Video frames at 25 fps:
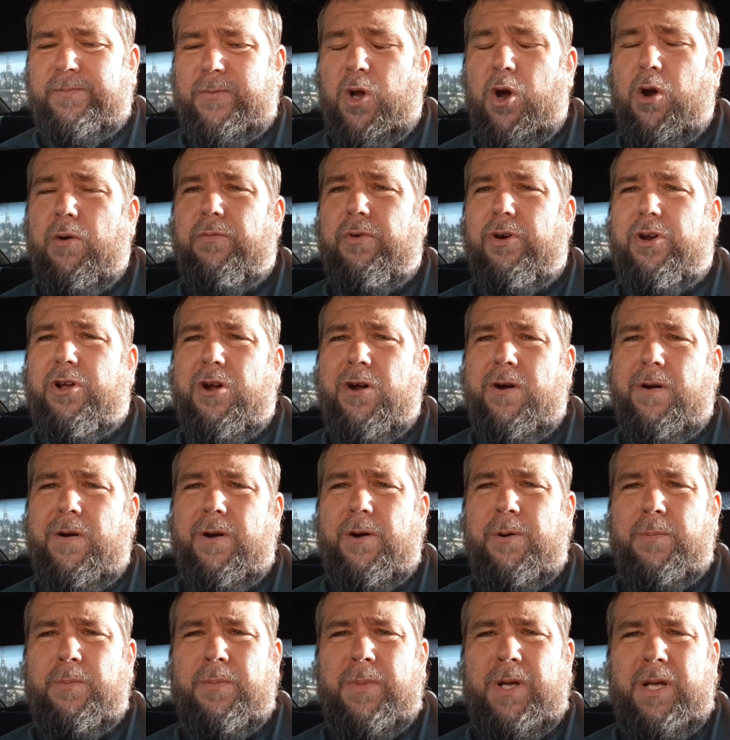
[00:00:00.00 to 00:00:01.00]

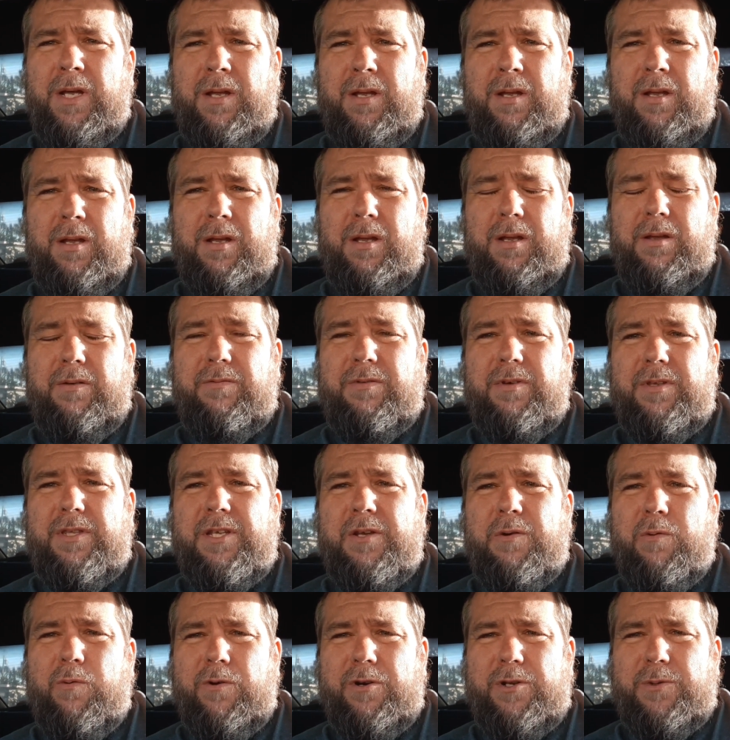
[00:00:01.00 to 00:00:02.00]
overcome
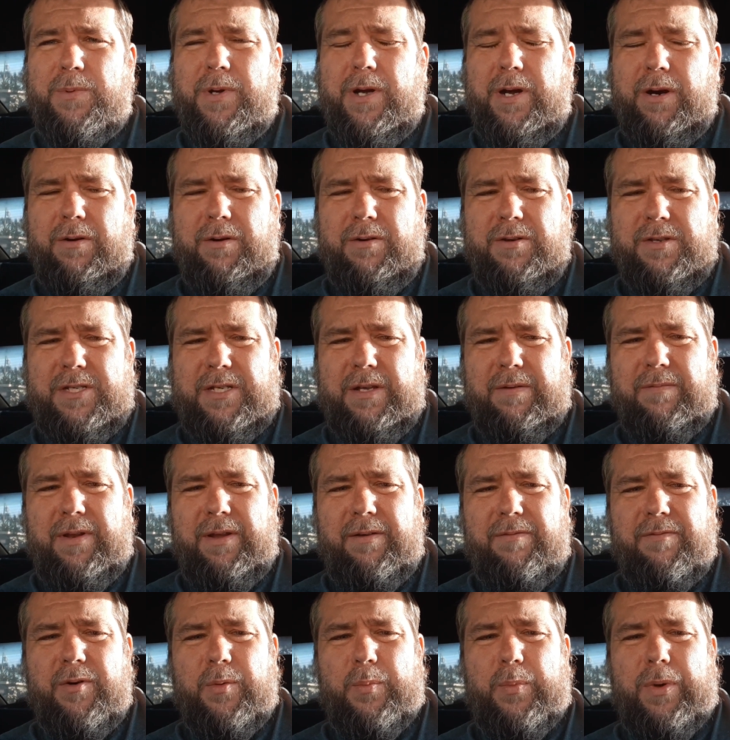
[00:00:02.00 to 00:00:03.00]
50 horsepower and
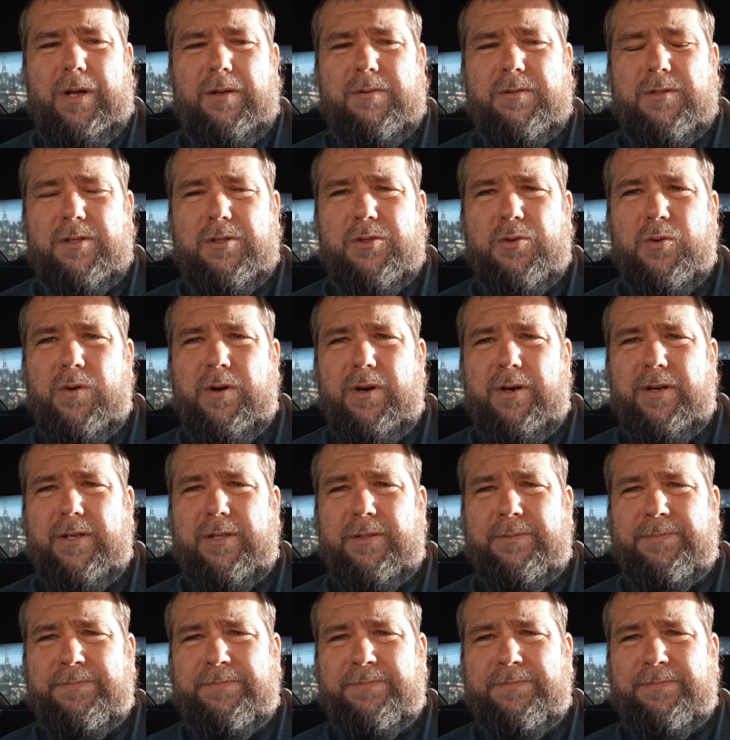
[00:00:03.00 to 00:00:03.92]
70 foot-pounds of torque.